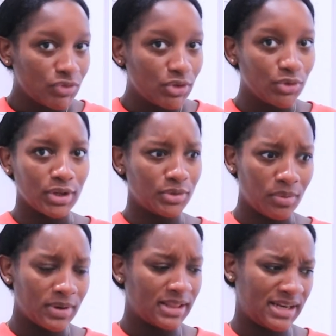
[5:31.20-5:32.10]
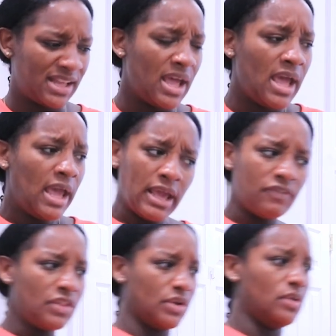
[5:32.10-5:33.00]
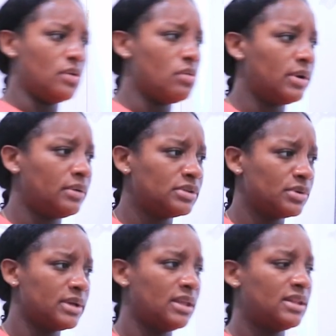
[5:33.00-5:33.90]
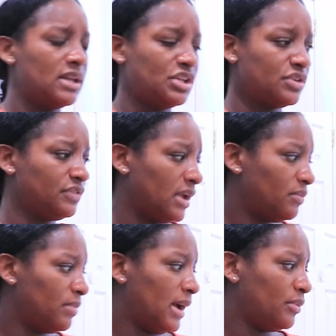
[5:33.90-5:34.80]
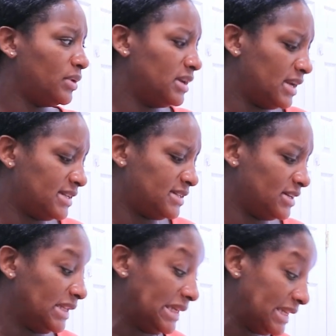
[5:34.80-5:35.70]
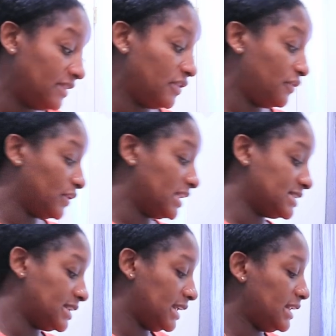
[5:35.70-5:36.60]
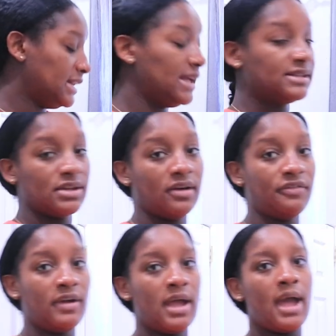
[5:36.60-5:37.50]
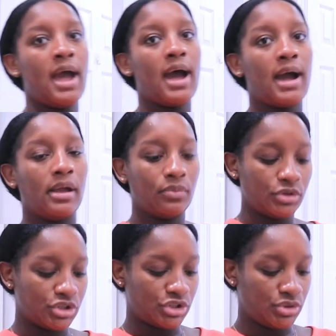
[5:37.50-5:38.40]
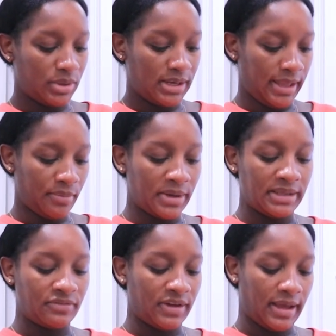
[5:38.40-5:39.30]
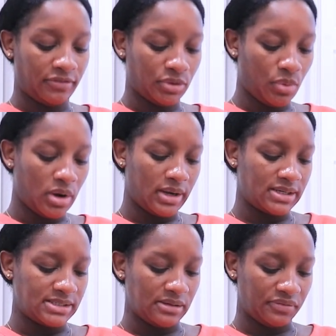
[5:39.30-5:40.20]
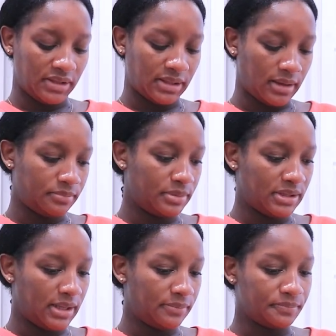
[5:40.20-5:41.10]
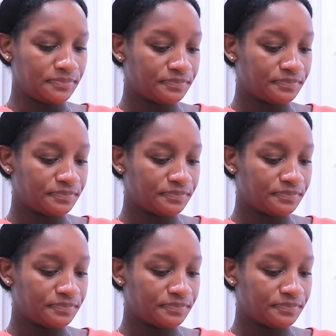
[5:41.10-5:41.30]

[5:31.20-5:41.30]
you can do it one of the day. Even though when I was working the day shift, I, I wouldn't necessarily leave it for designated days off. I would just do it like one evening after work and stuff like that. But then